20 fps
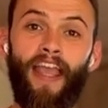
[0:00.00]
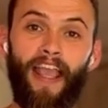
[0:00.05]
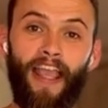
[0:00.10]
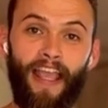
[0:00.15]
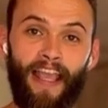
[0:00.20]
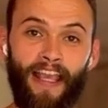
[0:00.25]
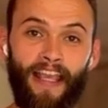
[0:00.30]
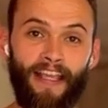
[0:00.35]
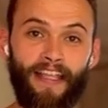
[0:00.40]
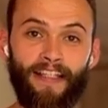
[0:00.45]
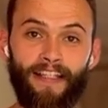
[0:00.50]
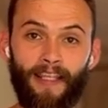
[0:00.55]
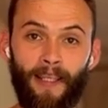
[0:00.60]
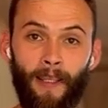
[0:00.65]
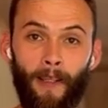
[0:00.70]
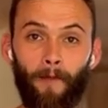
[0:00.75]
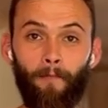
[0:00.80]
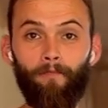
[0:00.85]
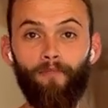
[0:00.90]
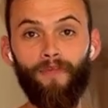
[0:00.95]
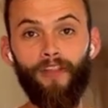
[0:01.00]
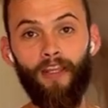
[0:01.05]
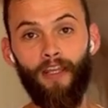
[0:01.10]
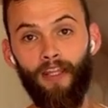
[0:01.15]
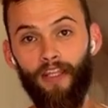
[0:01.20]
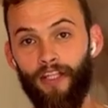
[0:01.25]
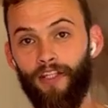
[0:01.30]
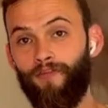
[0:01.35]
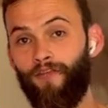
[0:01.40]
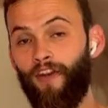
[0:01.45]
easy.
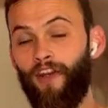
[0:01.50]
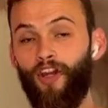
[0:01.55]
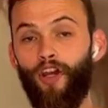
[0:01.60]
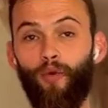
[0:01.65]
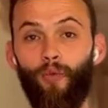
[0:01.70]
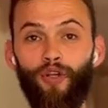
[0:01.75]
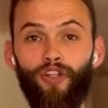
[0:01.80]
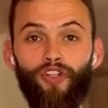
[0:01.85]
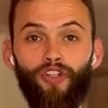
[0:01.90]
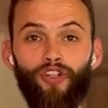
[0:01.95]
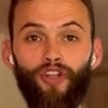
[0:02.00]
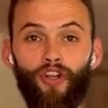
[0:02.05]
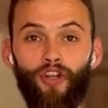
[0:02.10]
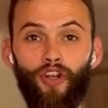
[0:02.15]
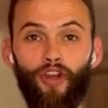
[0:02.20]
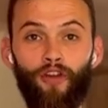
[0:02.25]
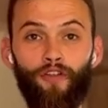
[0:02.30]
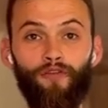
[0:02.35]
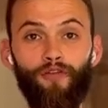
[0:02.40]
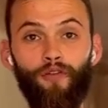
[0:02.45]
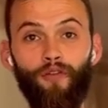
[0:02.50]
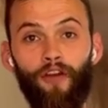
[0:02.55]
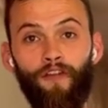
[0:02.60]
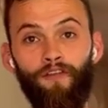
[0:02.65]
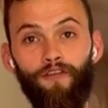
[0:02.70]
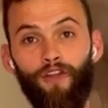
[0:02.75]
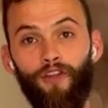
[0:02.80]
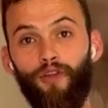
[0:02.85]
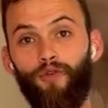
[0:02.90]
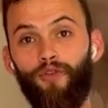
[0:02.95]
In this video we're just going to go through a
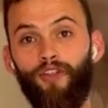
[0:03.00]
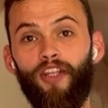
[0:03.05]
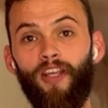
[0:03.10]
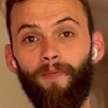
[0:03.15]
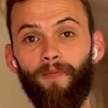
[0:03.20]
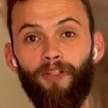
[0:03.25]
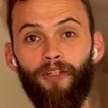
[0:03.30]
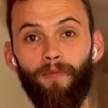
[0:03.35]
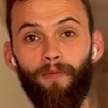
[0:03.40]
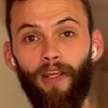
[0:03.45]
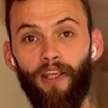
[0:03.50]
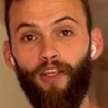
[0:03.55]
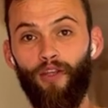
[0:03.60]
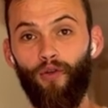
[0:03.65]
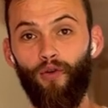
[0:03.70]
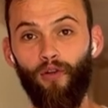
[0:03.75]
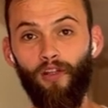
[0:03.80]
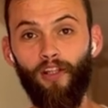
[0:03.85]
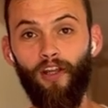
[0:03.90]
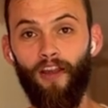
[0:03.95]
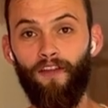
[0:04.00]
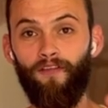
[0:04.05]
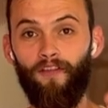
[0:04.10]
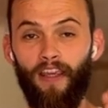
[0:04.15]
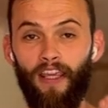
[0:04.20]
few tips to make your life